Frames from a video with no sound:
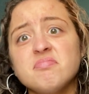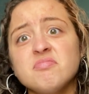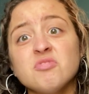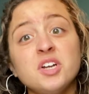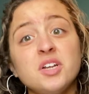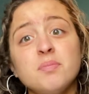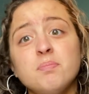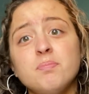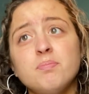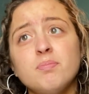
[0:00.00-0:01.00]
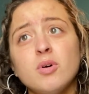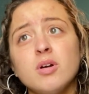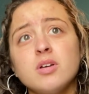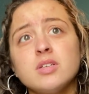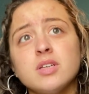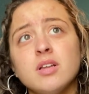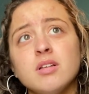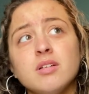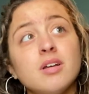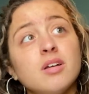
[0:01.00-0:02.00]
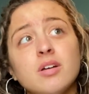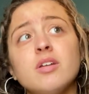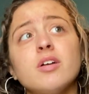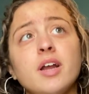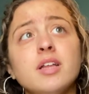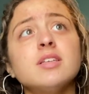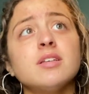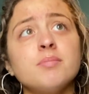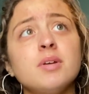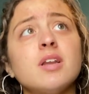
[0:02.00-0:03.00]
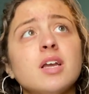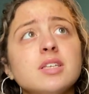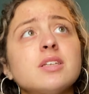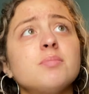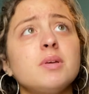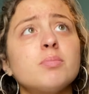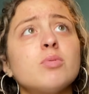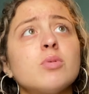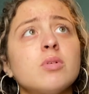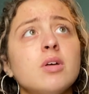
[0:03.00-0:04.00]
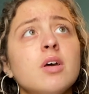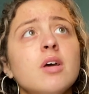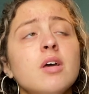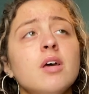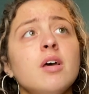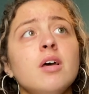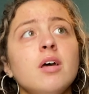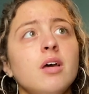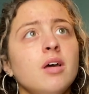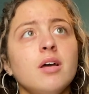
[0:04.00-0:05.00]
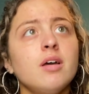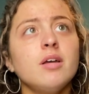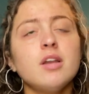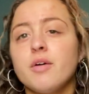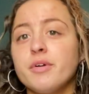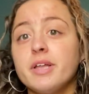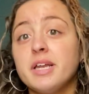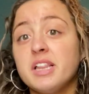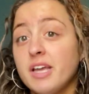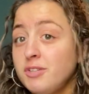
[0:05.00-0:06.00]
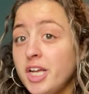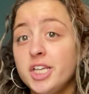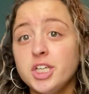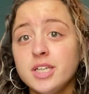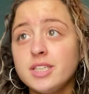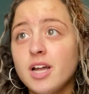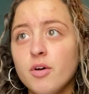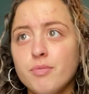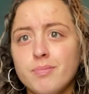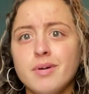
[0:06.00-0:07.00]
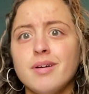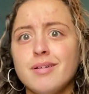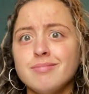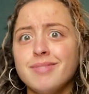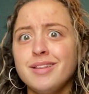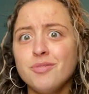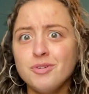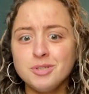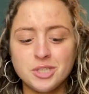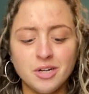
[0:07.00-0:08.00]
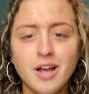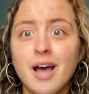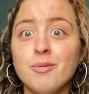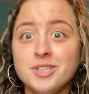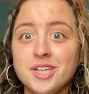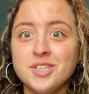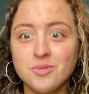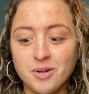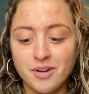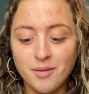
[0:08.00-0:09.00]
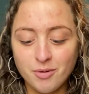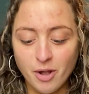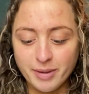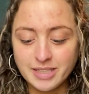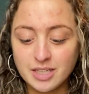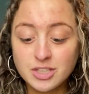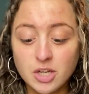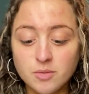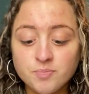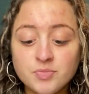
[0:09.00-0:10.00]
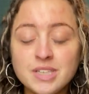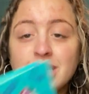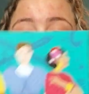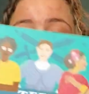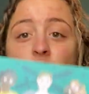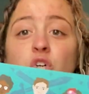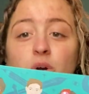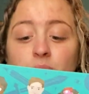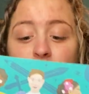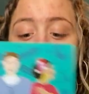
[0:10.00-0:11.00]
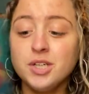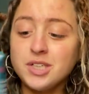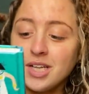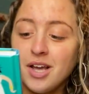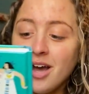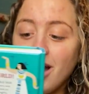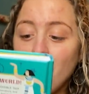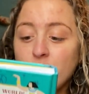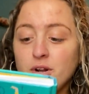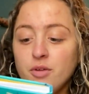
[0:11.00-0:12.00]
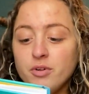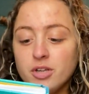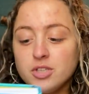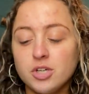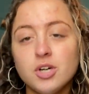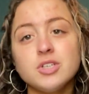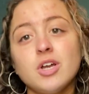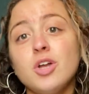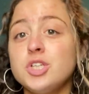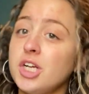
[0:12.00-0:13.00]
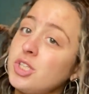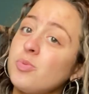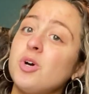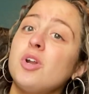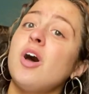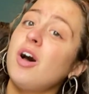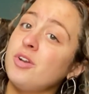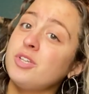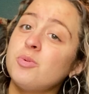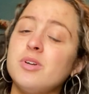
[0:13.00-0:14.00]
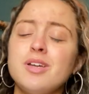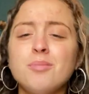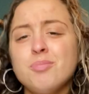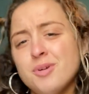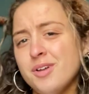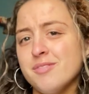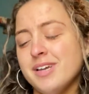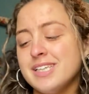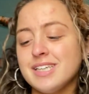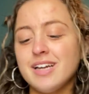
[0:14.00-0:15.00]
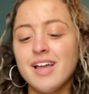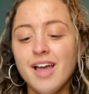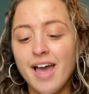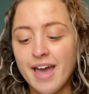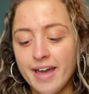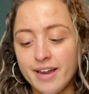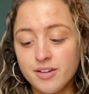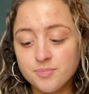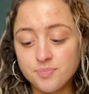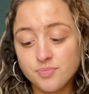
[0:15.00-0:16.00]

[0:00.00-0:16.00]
read books and get good grades and be nice to people. Not really any life-changing stuff, but in the future, I will change the world, I promise. So this is Teen Trailblazers, 30 Fearless Girls, Change the World, under 20, pretty amazing. And